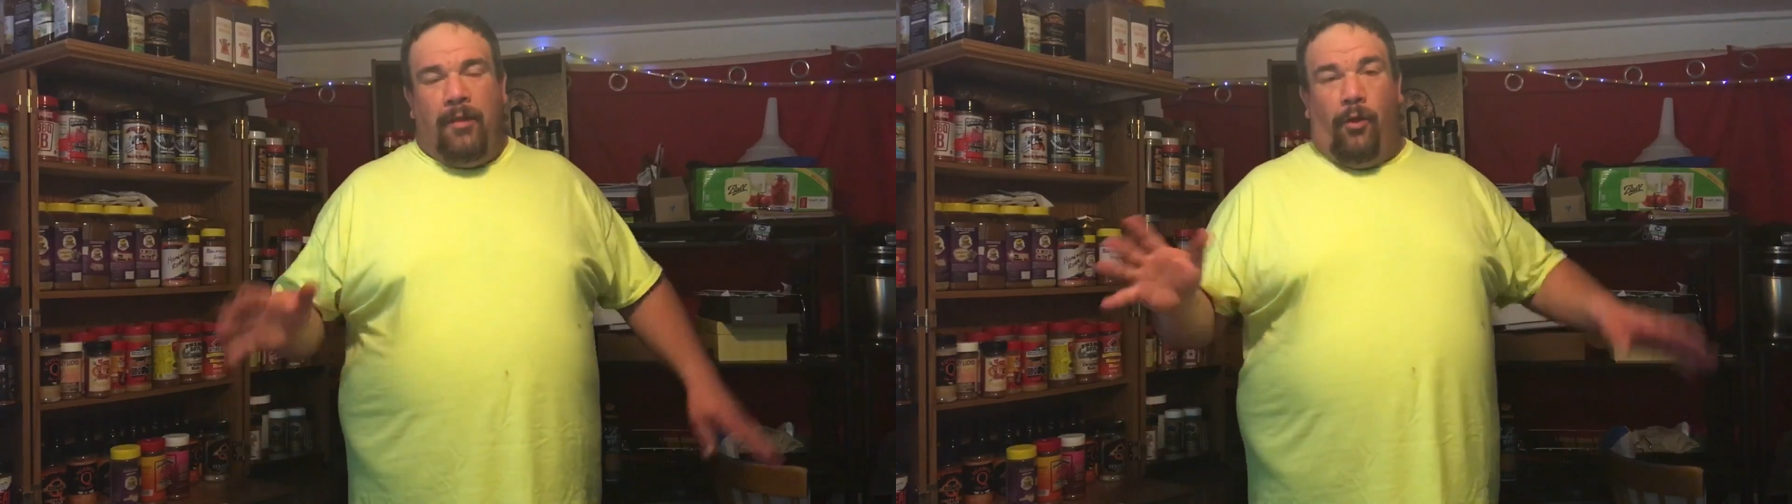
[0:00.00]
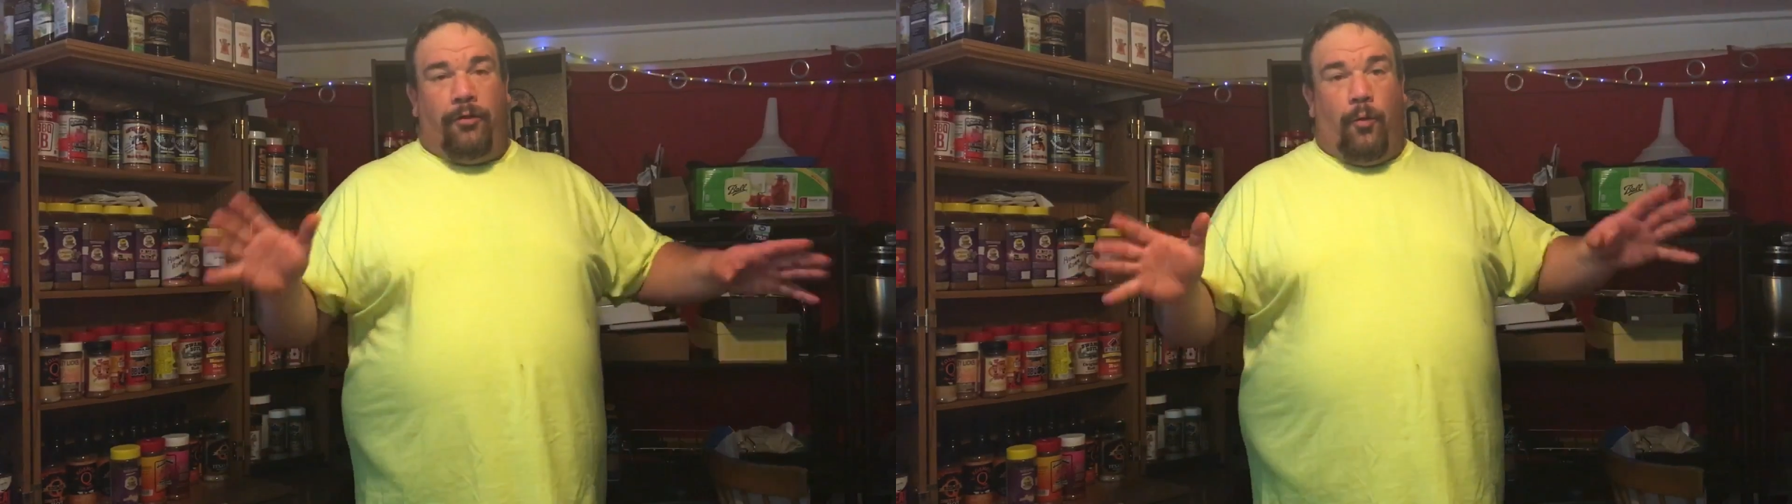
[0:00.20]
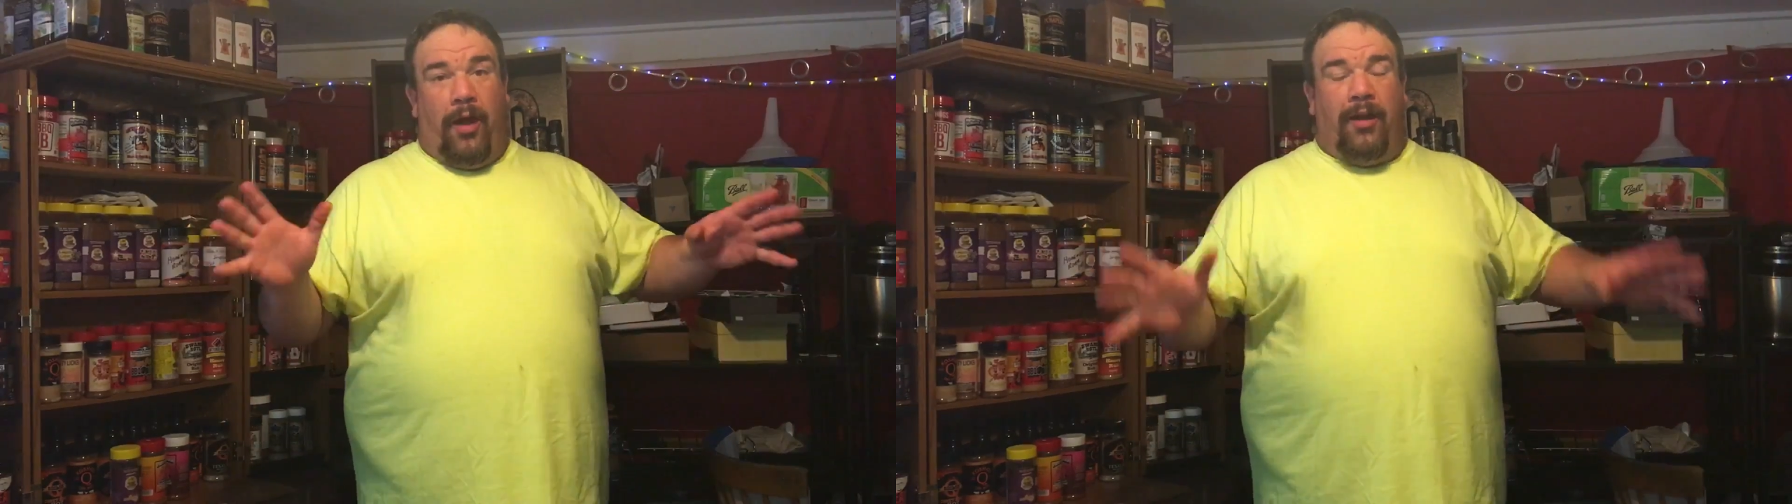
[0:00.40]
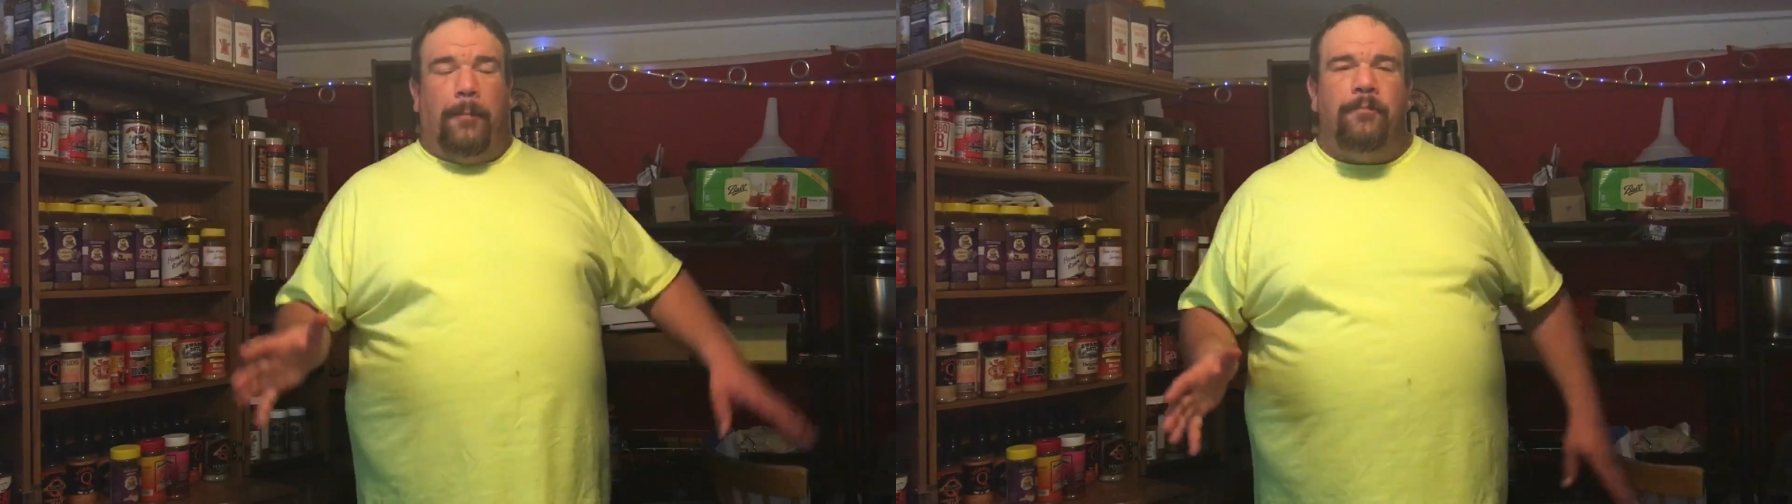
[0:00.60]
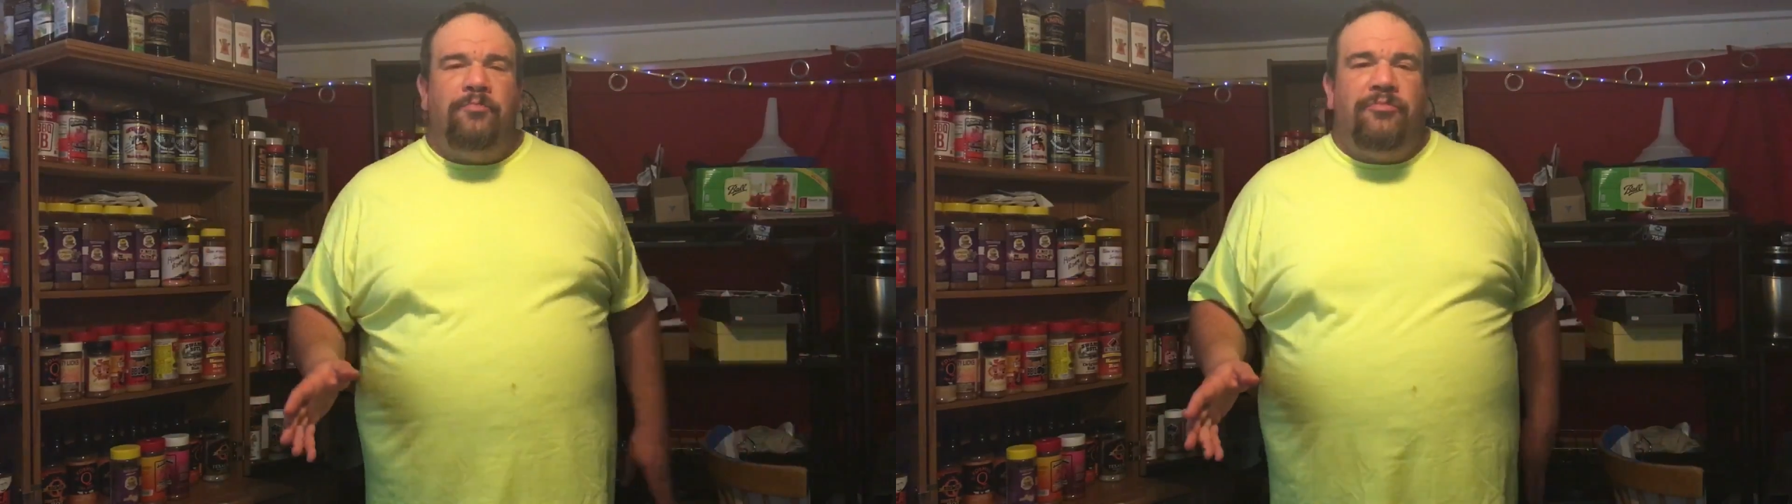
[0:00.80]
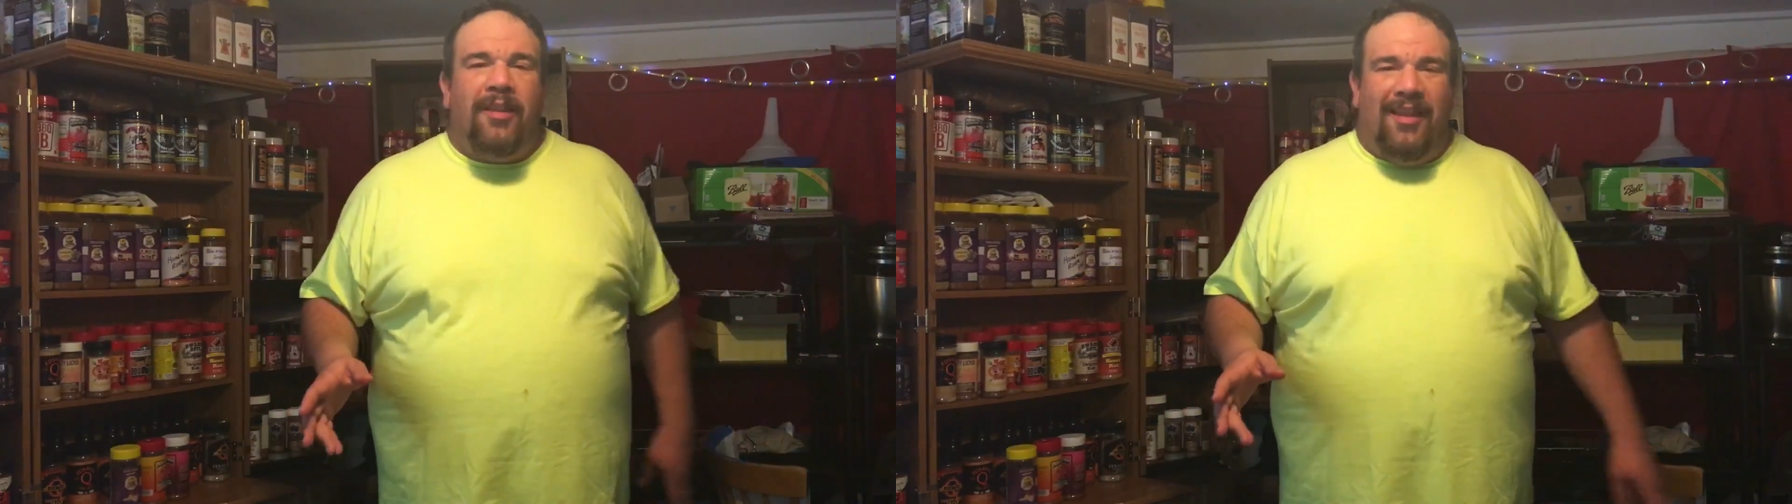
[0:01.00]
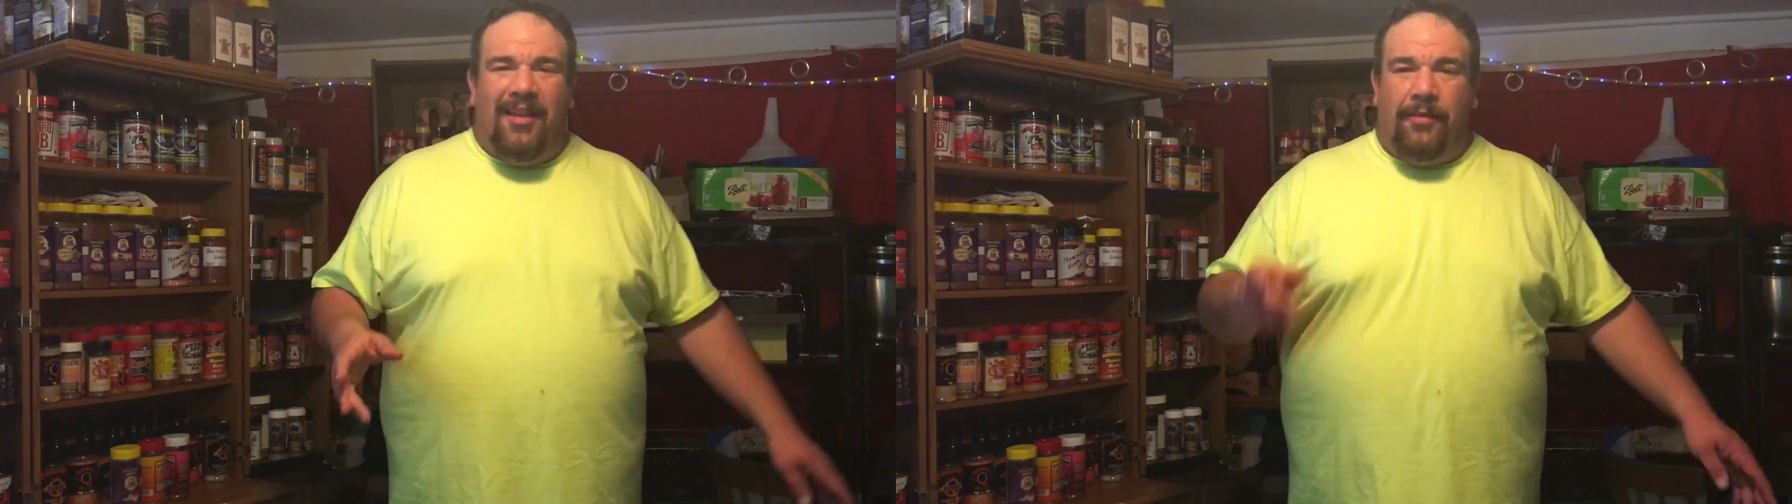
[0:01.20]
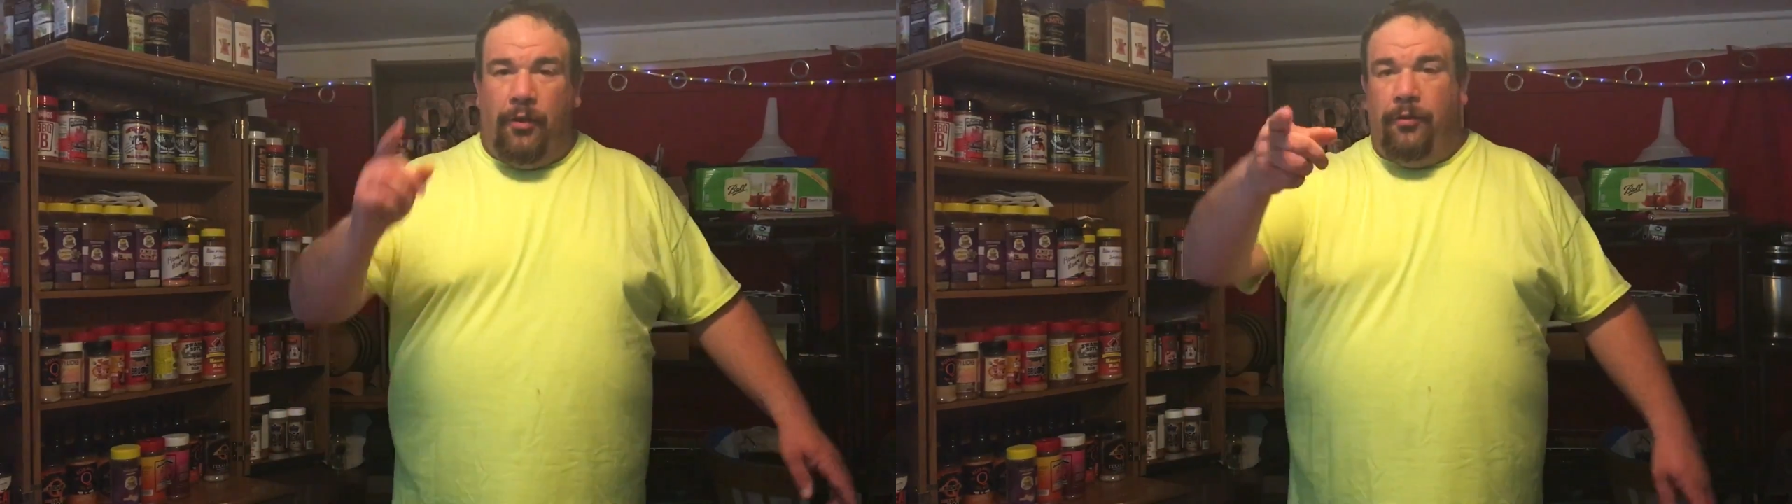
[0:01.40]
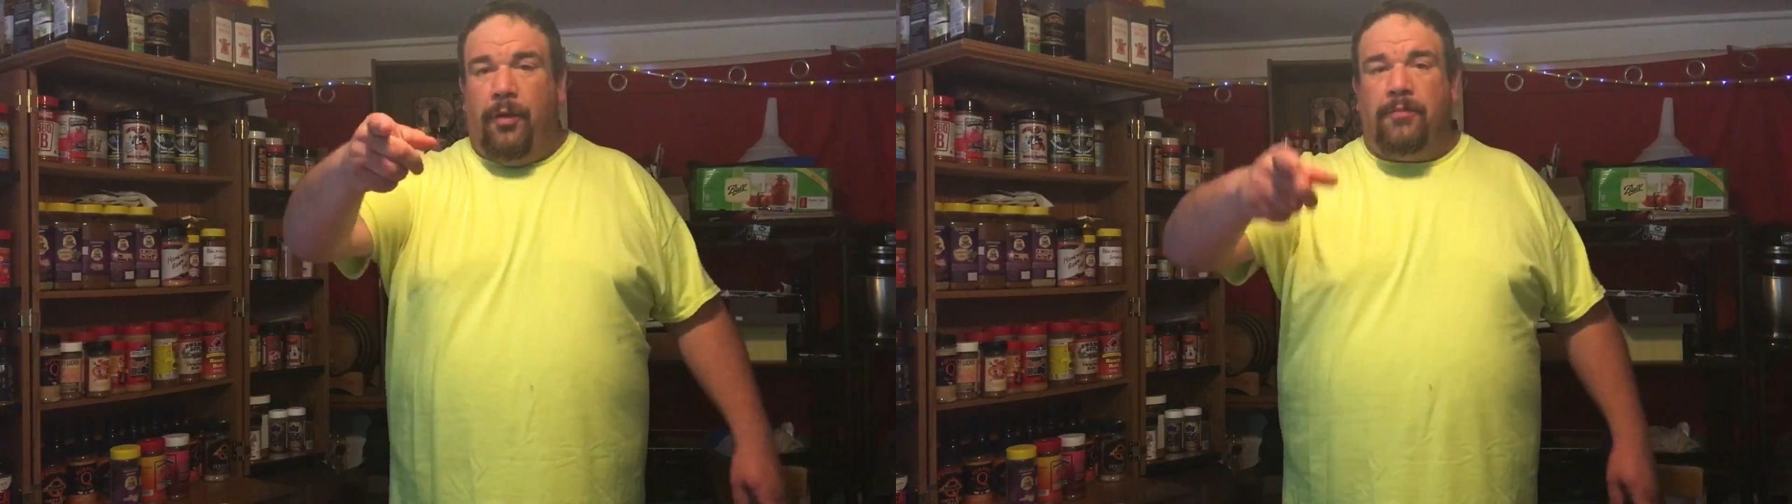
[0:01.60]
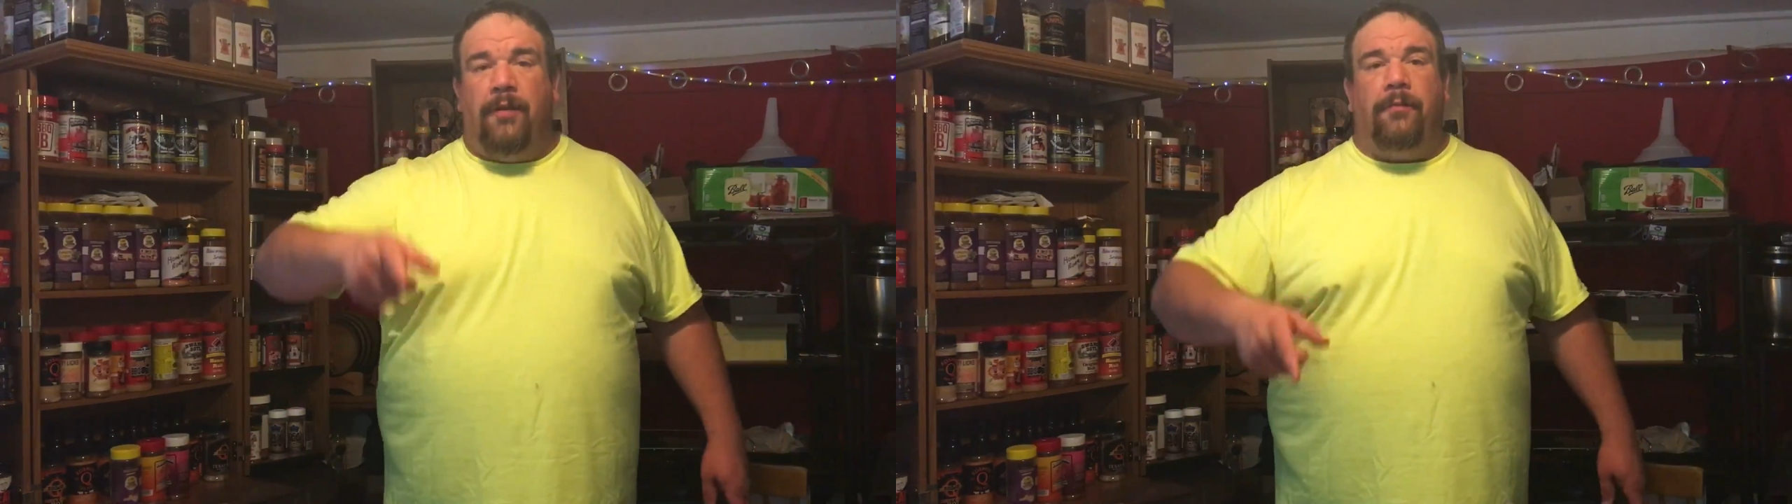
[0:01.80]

Earthquake. 2 thumbs up